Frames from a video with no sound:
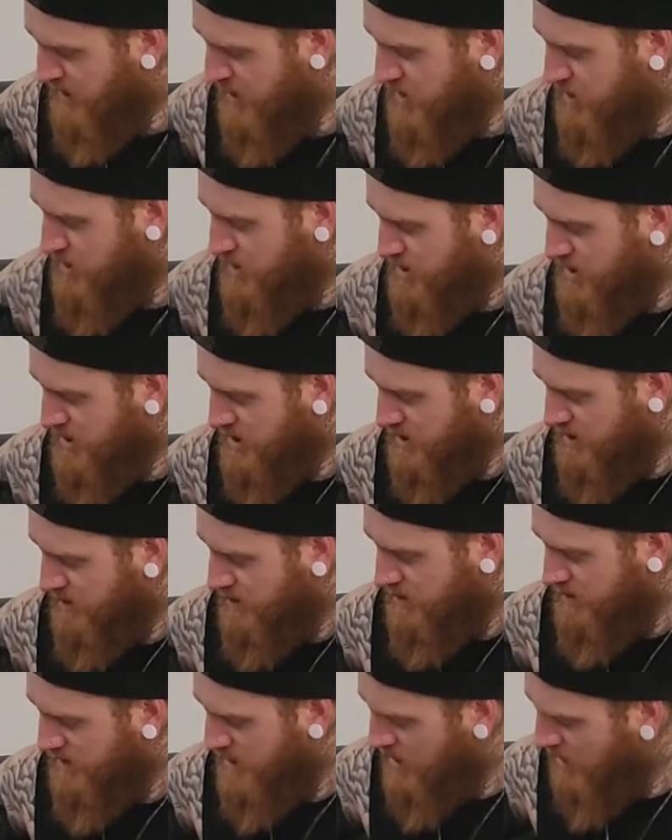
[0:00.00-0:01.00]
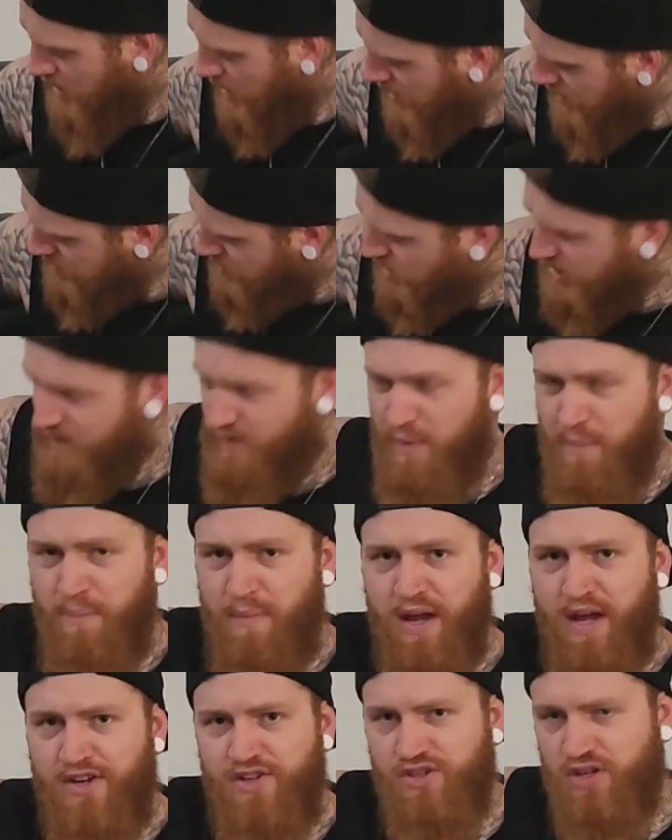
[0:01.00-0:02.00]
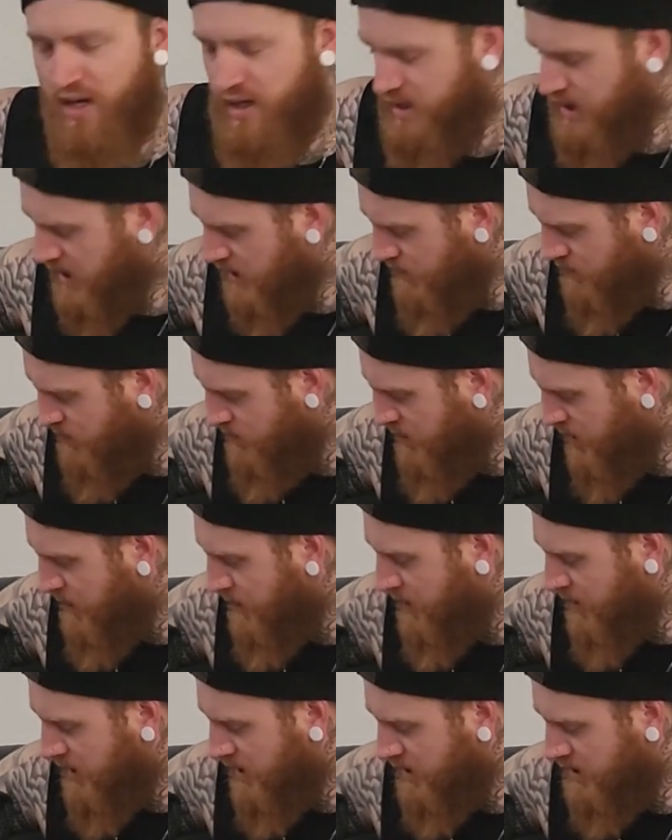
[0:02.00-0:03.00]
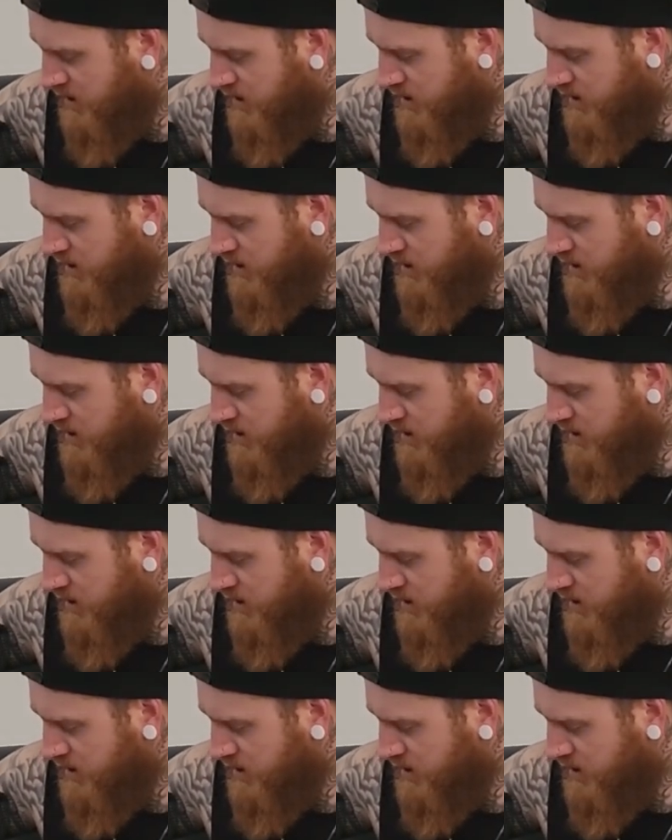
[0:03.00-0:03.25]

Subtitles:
mesh, it's not even mesh, I can't remember